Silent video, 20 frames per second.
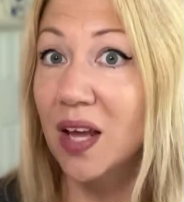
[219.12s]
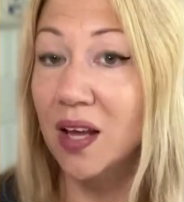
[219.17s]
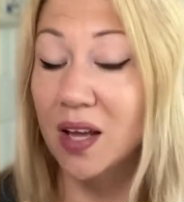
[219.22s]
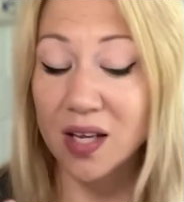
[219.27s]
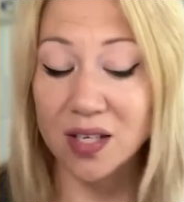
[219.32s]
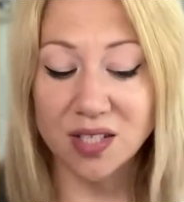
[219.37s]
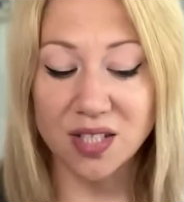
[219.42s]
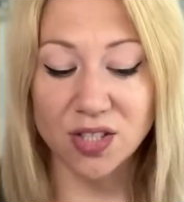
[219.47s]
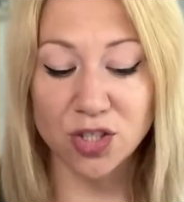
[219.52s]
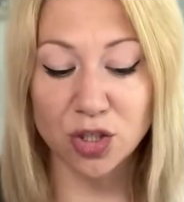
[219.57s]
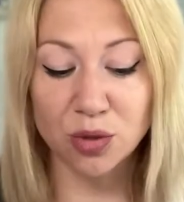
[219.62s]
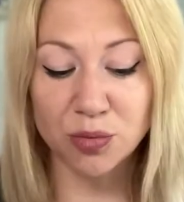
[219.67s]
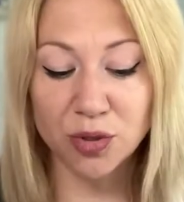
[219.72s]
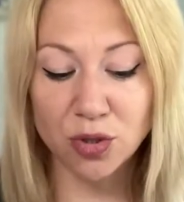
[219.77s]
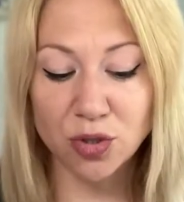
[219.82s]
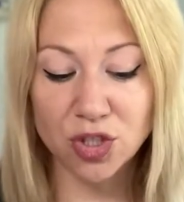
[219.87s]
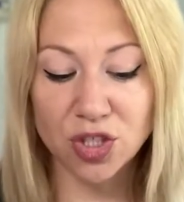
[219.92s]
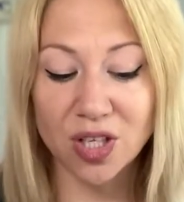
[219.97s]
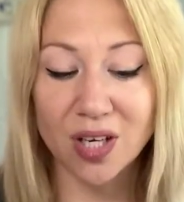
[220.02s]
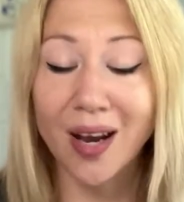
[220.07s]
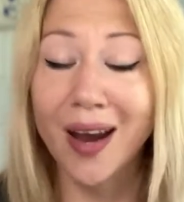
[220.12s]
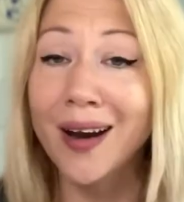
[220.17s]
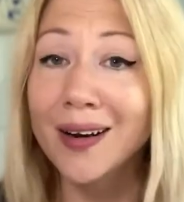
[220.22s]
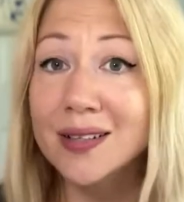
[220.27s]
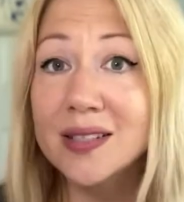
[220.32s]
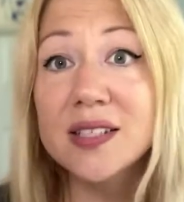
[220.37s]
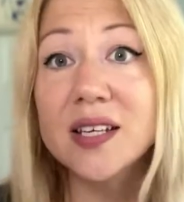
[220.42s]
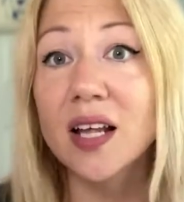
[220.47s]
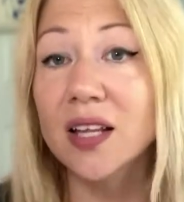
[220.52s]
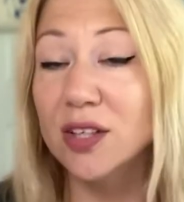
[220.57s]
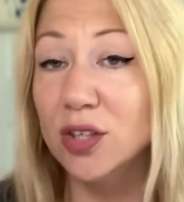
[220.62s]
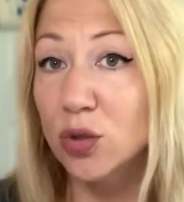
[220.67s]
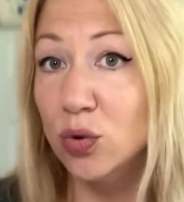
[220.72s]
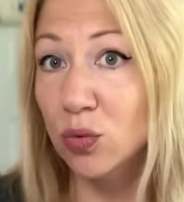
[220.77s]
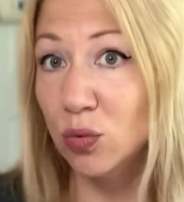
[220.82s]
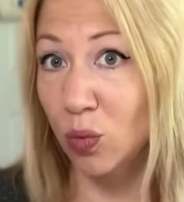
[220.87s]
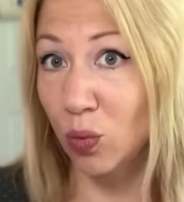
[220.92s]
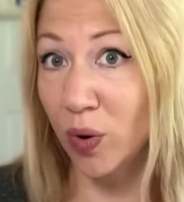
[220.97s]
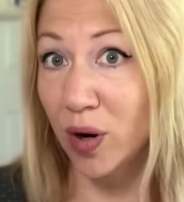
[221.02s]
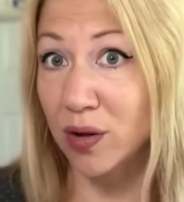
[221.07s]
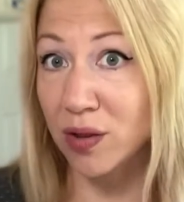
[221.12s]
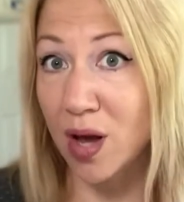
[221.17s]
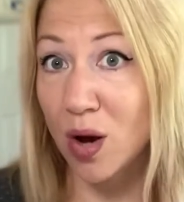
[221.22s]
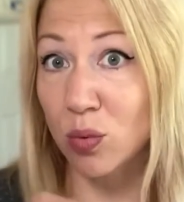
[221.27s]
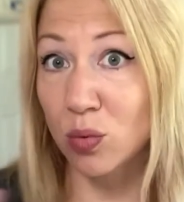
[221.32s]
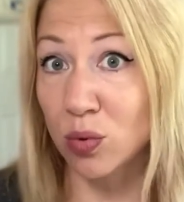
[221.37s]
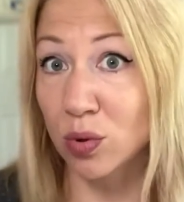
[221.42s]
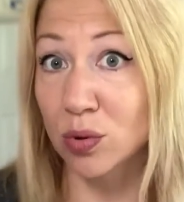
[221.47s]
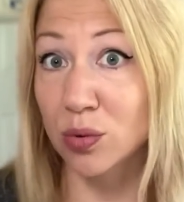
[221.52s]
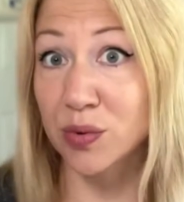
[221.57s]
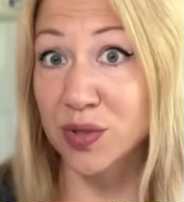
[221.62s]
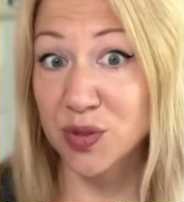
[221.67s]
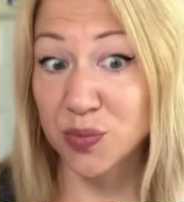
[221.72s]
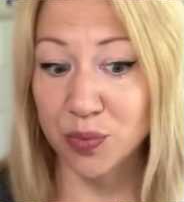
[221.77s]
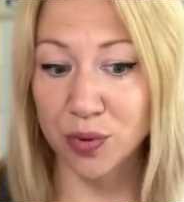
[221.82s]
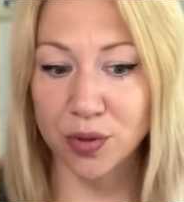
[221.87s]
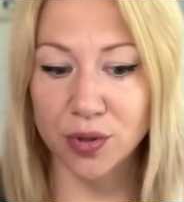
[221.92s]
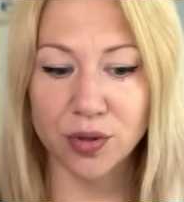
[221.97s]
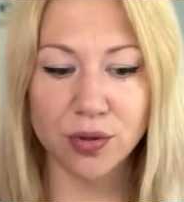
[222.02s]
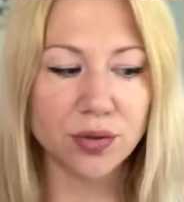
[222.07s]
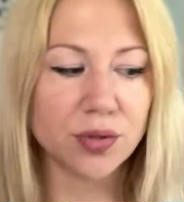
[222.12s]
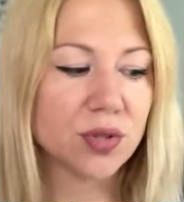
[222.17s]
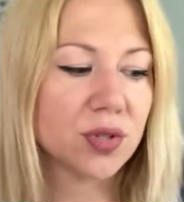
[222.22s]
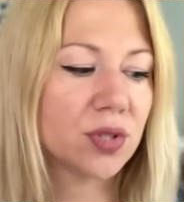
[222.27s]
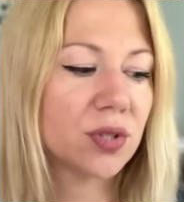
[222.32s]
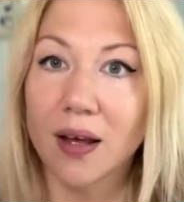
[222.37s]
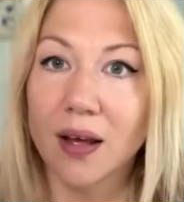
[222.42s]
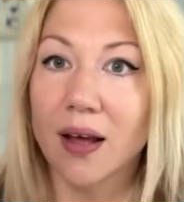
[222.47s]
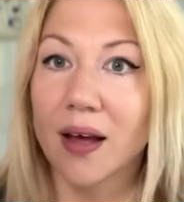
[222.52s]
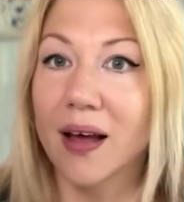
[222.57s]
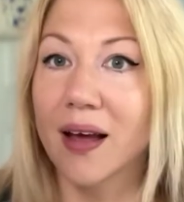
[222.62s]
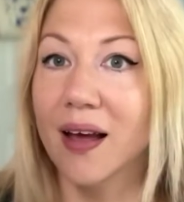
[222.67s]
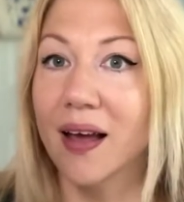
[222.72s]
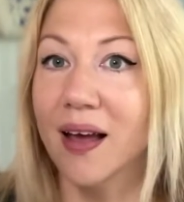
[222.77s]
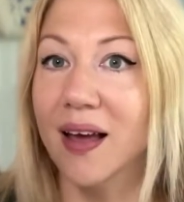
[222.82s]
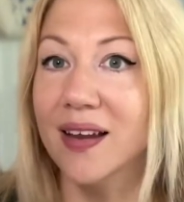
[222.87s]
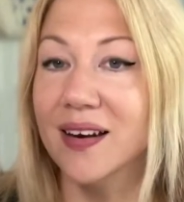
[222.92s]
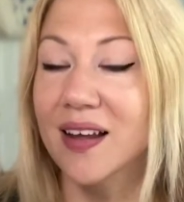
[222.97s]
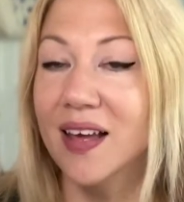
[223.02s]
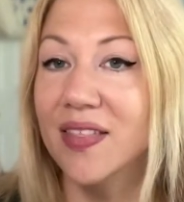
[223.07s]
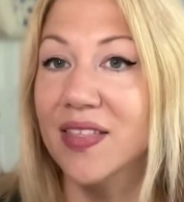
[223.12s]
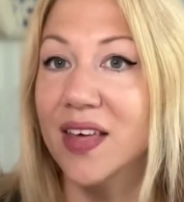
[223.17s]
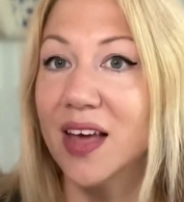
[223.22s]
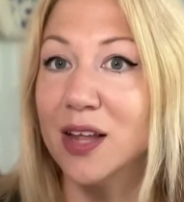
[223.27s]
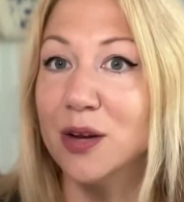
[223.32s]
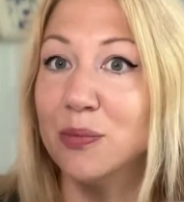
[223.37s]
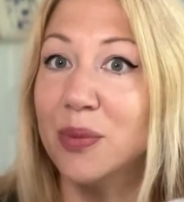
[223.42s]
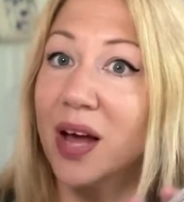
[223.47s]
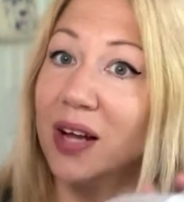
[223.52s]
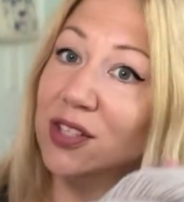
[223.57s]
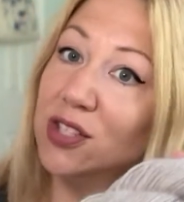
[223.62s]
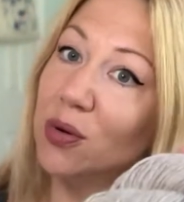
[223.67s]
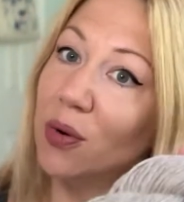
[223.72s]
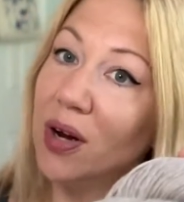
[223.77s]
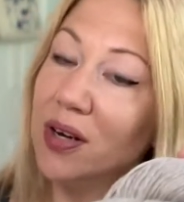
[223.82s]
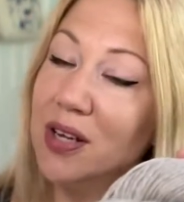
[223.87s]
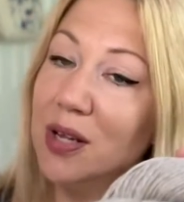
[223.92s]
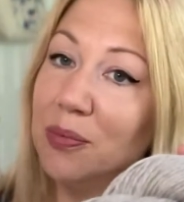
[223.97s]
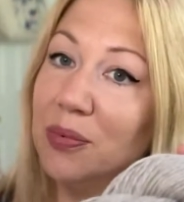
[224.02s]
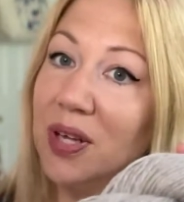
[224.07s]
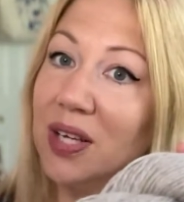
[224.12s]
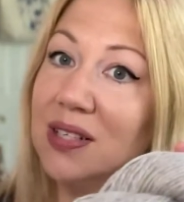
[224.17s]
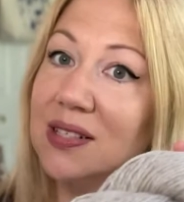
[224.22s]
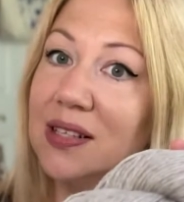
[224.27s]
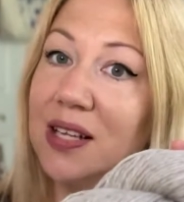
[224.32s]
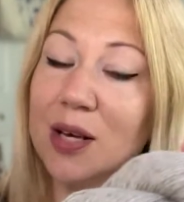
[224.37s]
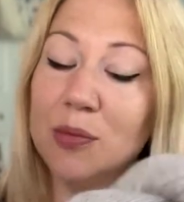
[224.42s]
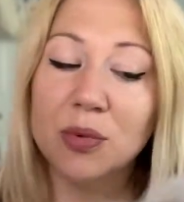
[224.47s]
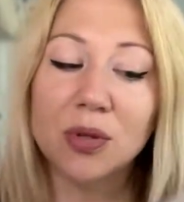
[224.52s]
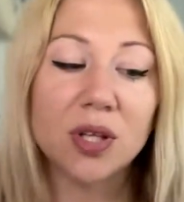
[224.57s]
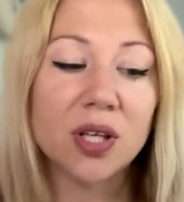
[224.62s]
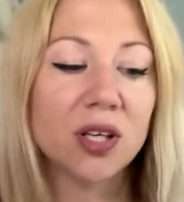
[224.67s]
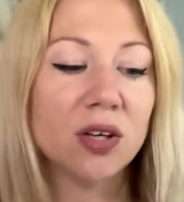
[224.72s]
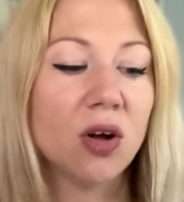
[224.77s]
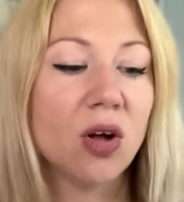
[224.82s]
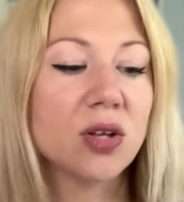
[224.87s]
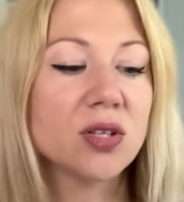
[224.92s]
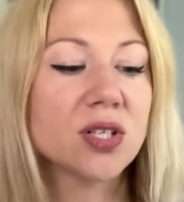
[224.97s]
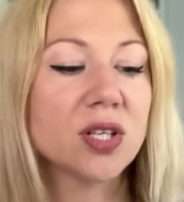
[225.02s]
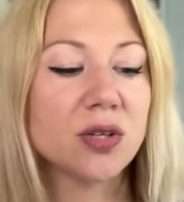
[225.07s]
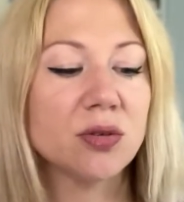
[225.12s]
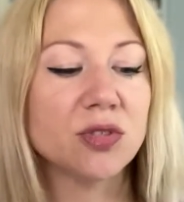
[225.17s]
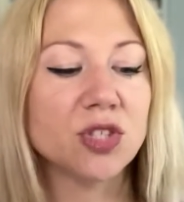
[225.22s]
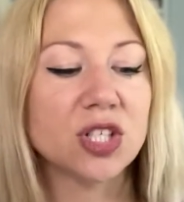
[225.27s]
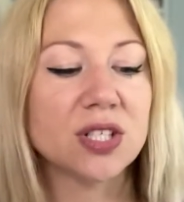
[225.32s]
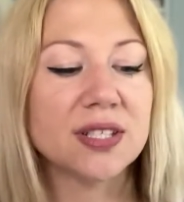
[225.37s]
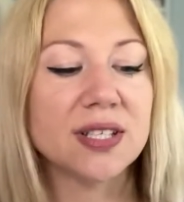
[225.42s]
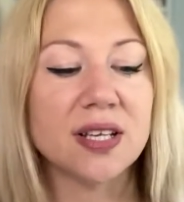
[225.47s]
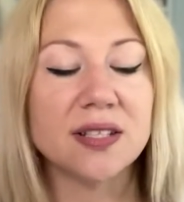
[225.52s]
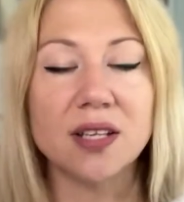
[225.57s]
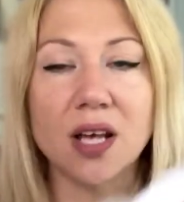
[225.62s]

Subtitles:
distribution, and it's telling you where that wool was produced. And then back to our Knit Picks label, it also just says